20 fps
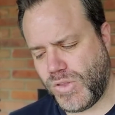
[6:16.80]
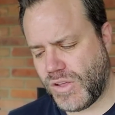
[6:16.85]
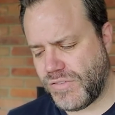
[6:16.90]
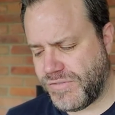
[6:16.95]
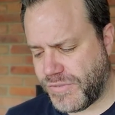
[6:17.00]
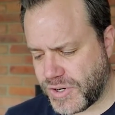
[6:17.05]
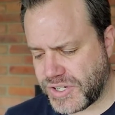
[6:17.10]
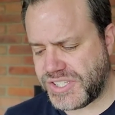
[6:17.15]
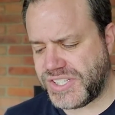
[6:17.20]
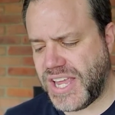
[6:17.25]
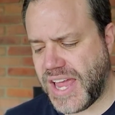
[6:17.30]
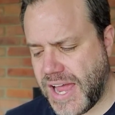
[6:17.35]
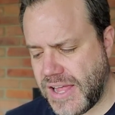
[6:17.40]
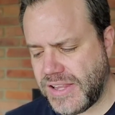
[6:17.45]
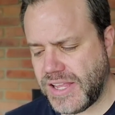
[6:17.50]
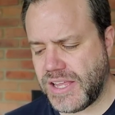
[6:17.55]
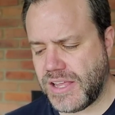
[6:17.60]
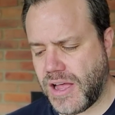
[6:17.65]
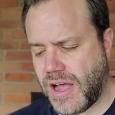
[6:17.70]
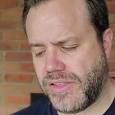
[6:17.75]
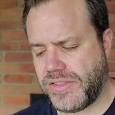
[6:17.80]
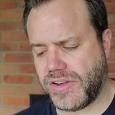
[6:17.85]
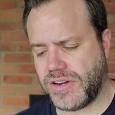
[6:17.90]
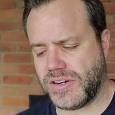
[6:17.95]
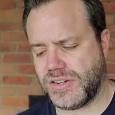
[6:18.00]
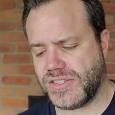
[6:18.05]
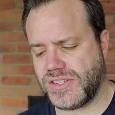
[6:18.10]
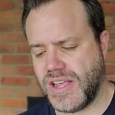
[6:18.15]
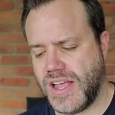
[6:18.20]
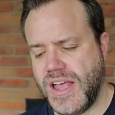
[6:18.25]
for telling
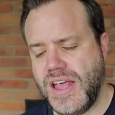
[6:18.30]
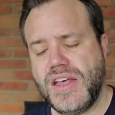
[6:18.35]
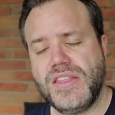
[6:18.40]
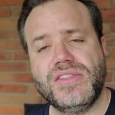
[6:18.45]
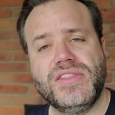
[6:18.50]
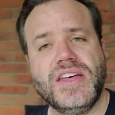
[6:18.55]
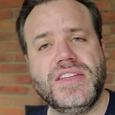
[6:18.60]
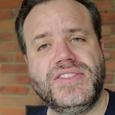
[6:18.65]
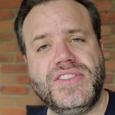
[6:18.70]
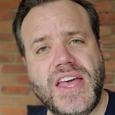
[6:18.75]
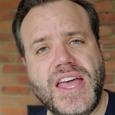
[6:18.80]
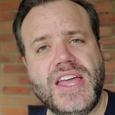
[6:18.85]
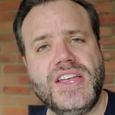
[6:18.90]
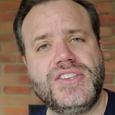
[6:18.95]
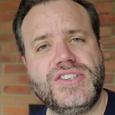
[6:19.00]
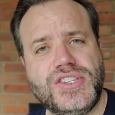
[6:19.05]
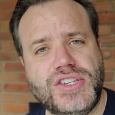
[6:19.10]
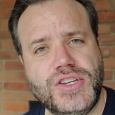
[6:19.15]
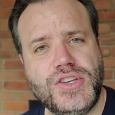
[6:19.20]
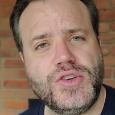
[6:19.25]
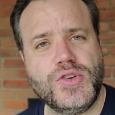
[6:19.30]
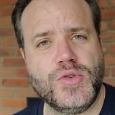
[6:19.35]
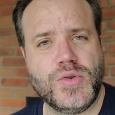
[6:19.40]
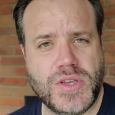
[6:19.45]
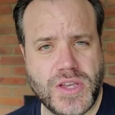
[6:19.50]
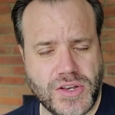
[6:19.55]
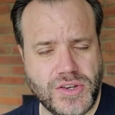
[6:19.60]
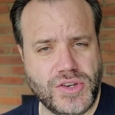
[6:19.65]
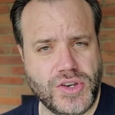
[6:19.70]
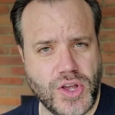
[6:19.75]
others that they too
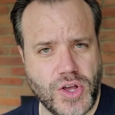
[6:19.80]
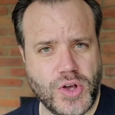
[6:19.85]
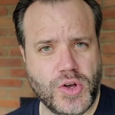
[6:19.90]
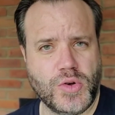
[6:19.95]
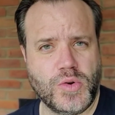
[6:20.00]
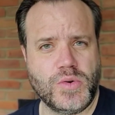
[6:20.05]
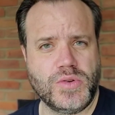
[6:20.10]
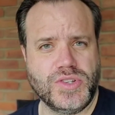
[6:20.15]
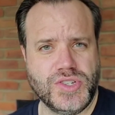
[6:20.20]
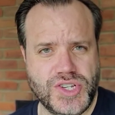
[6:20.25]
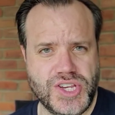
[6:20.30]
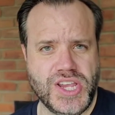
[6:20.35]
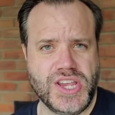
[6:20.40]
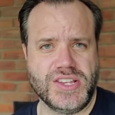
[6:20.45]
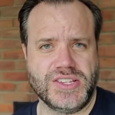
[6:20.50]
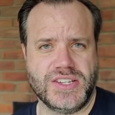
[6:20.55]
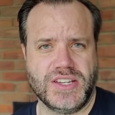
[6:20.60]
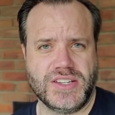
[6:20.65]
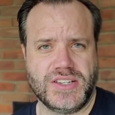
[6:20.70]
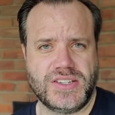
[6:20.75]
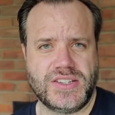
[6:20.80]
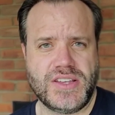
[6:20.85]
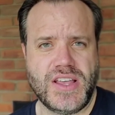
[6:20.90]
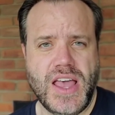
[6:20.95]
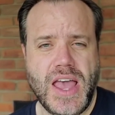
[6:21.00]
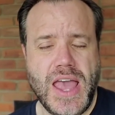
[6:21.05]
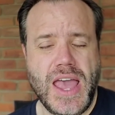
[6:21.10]
can know Jesus.